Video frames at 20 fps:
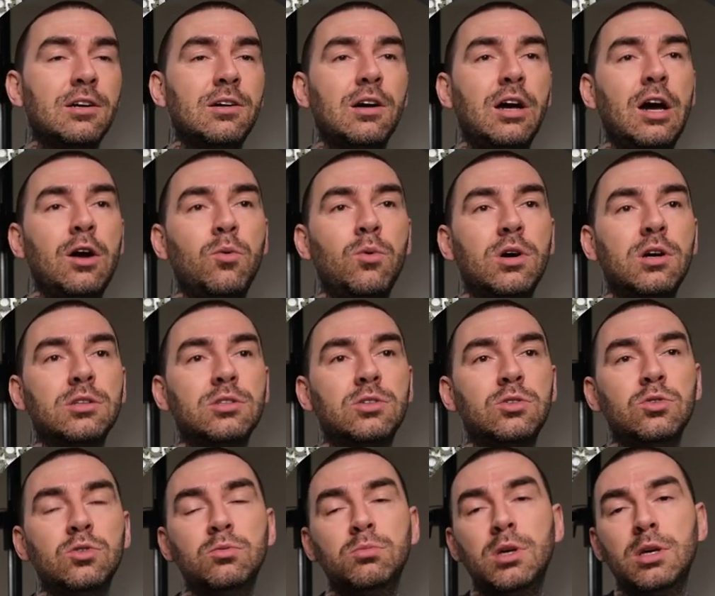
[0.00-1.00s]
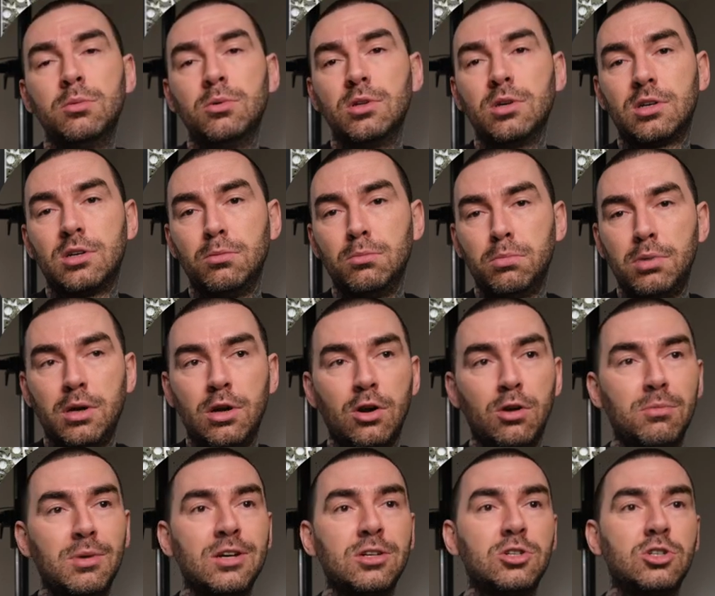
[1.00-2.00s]
I want to be able to compare
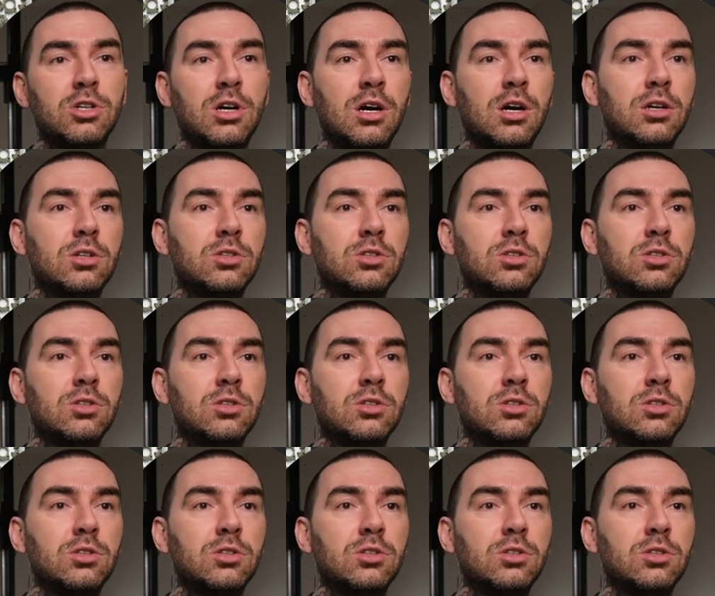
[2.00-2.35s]
my shot